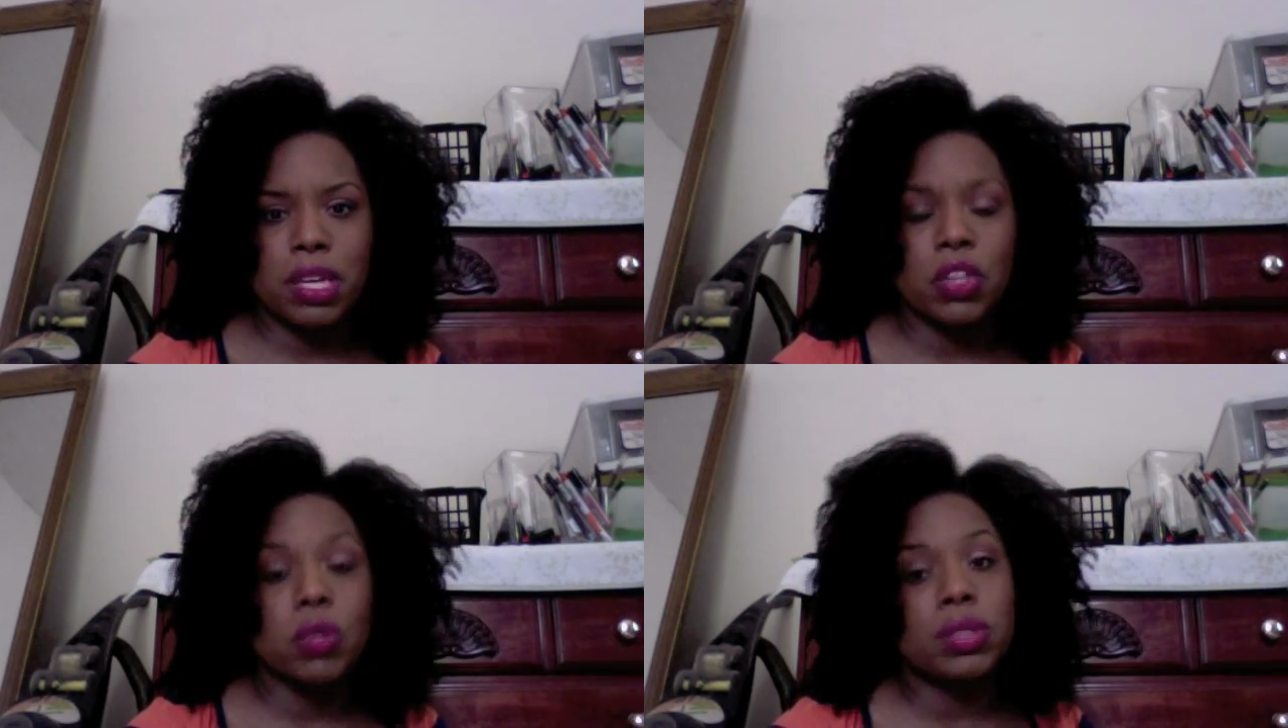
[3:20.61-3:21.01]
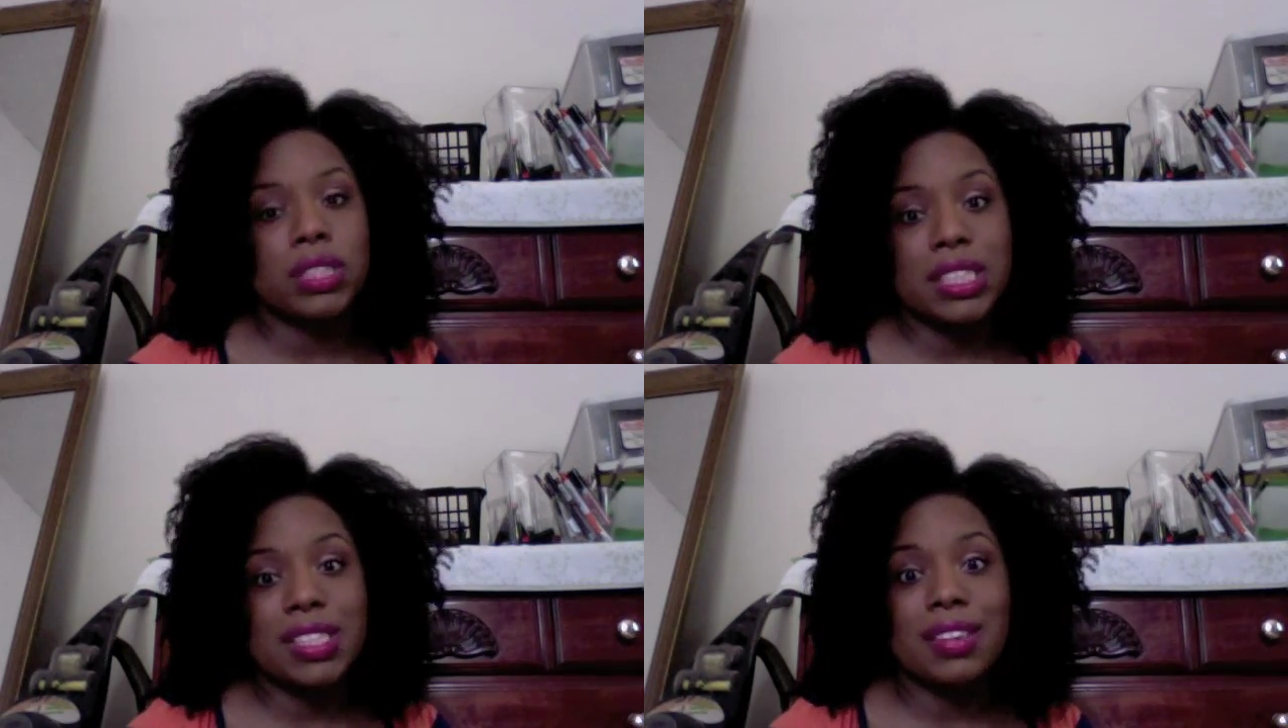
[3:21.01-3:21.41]
you will
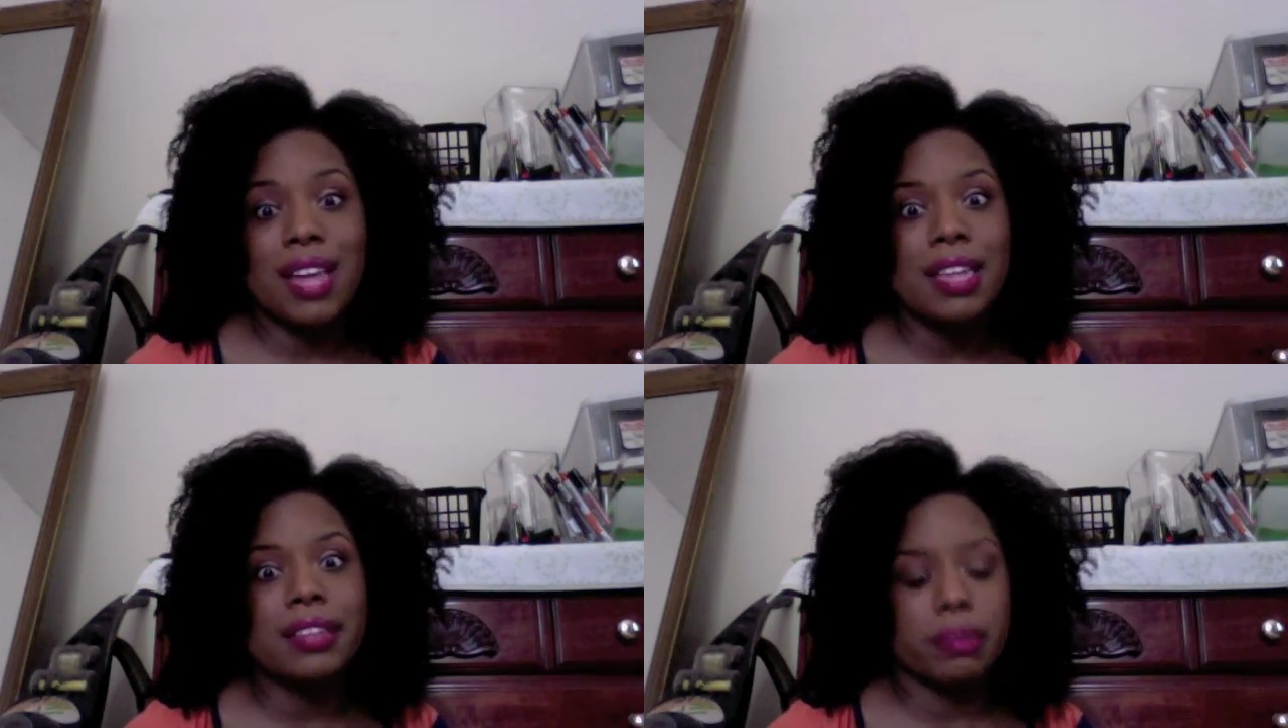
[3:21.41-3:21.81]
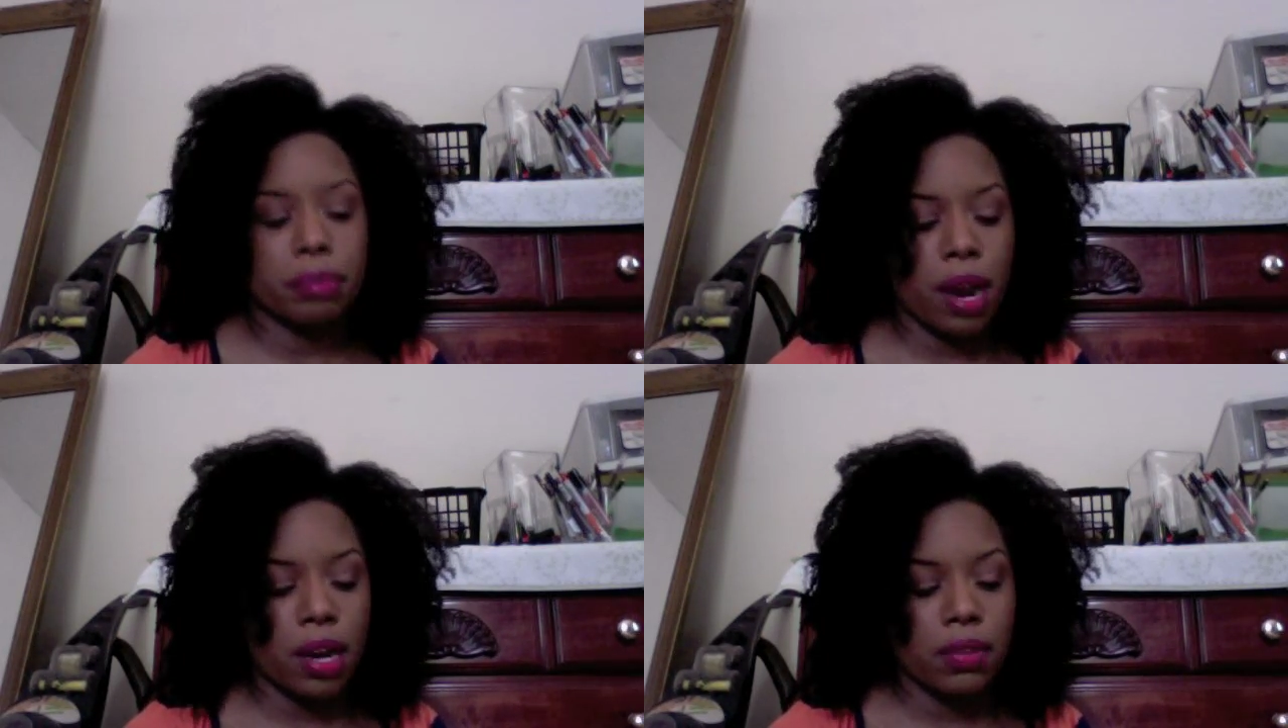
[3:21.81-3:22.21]
see that that is the
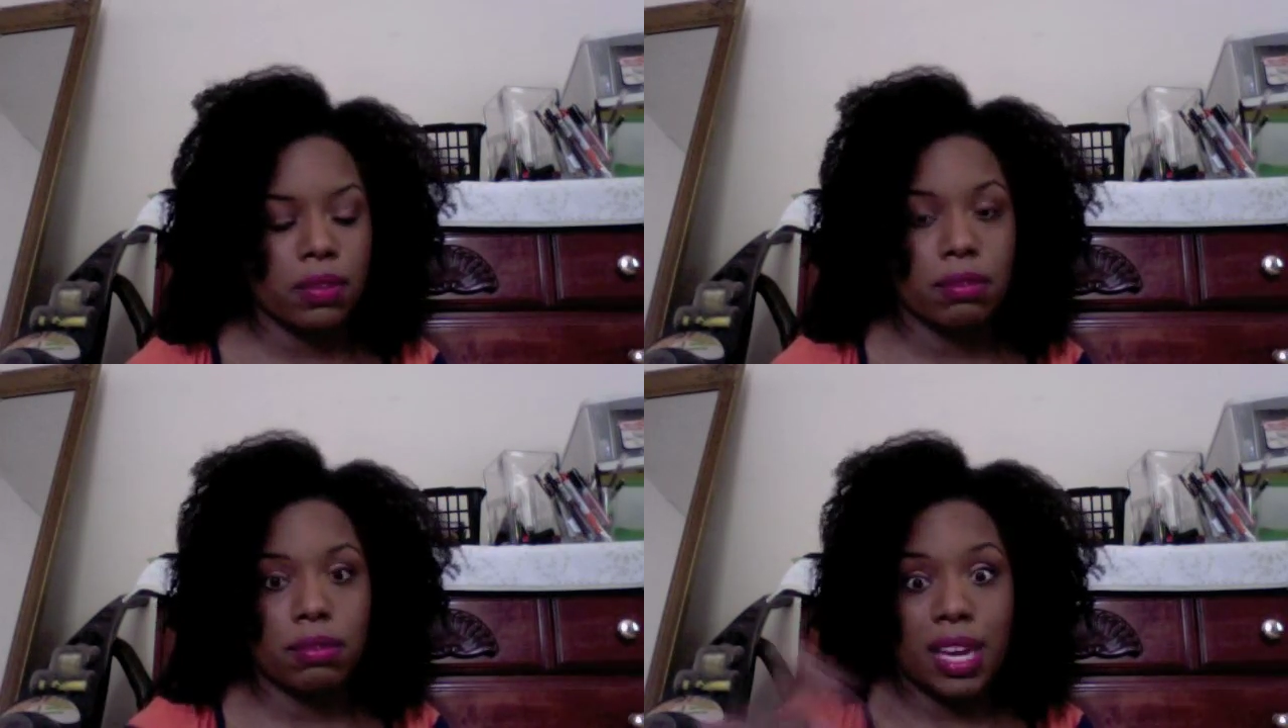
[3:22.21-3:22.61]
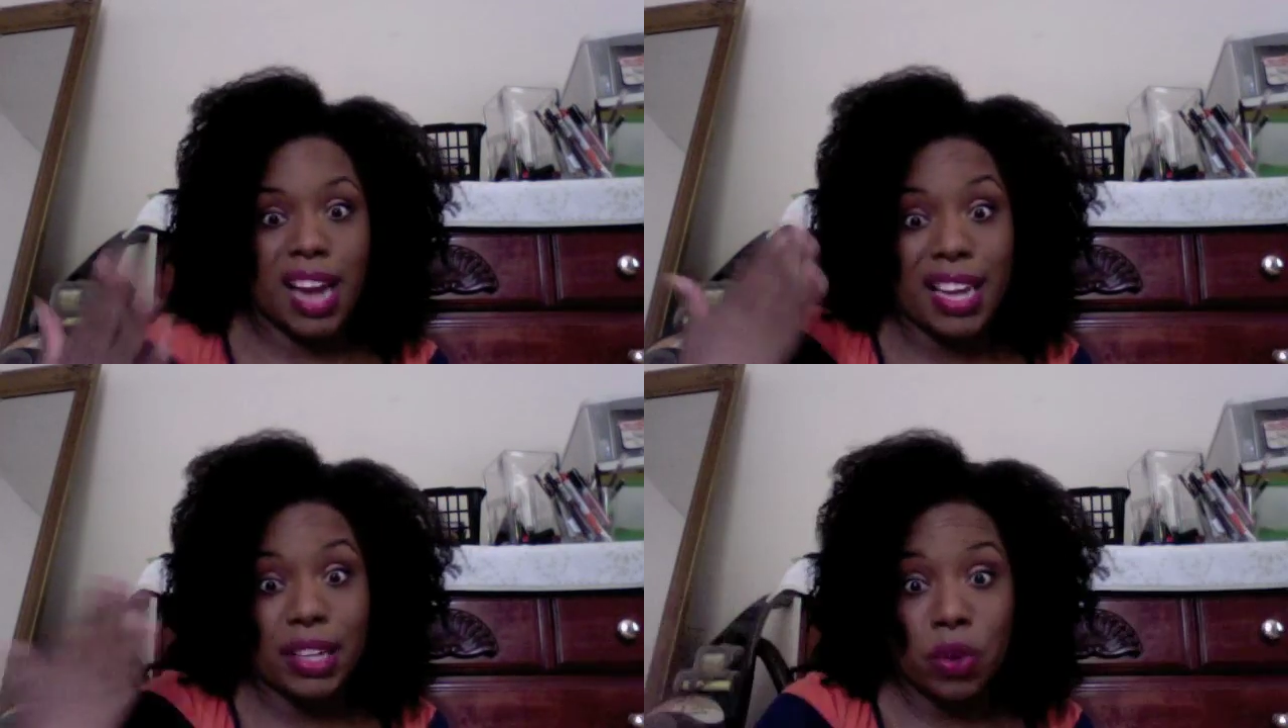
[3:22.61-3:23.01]
product that
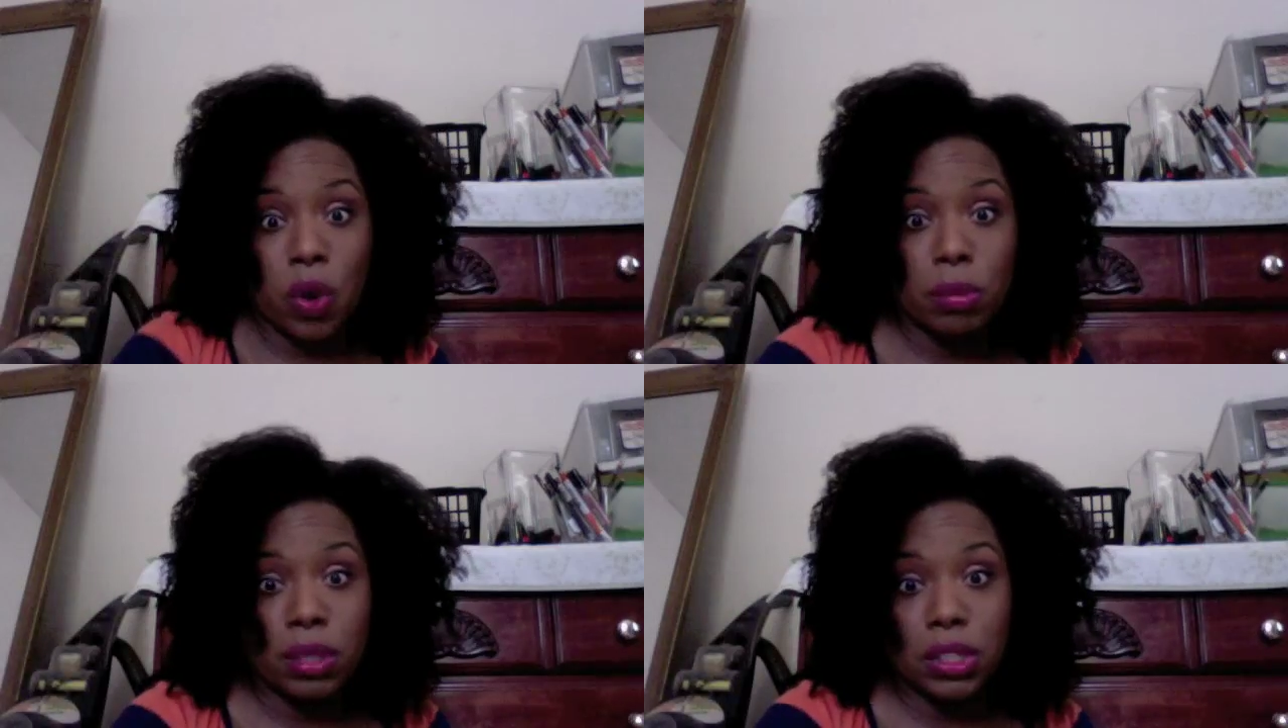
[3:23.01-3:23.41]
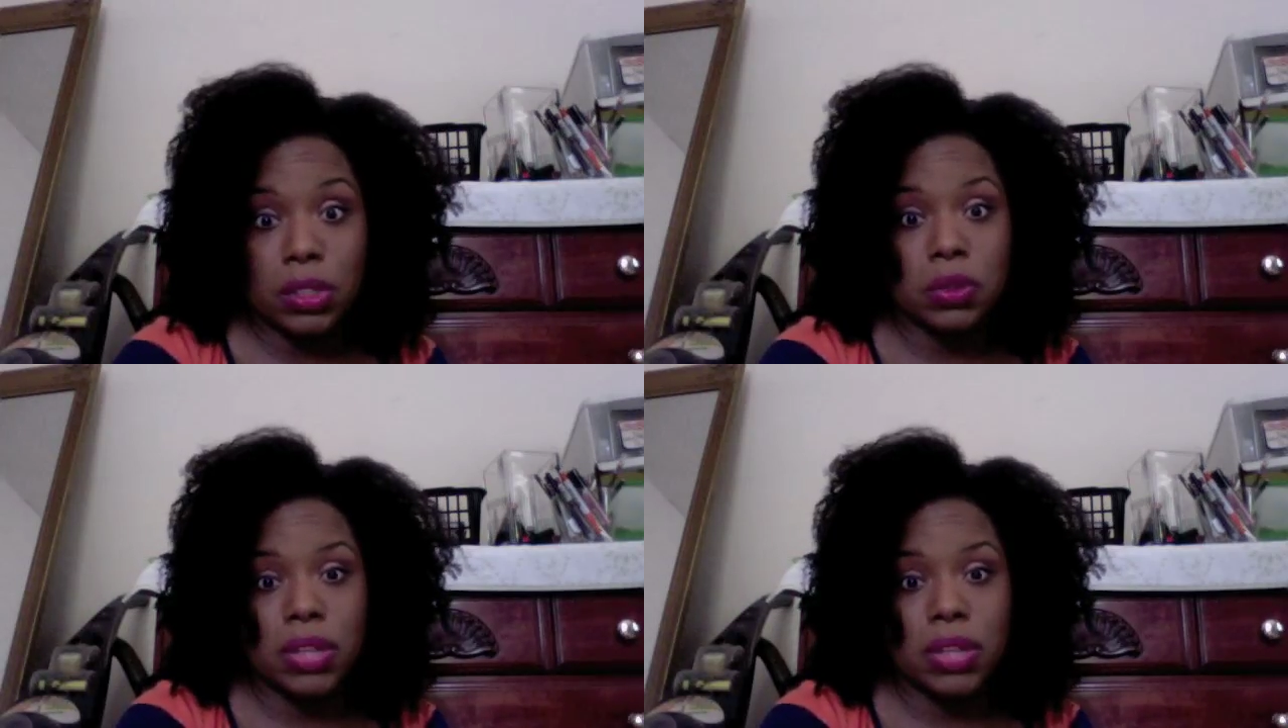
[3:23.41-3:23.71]
I normally use.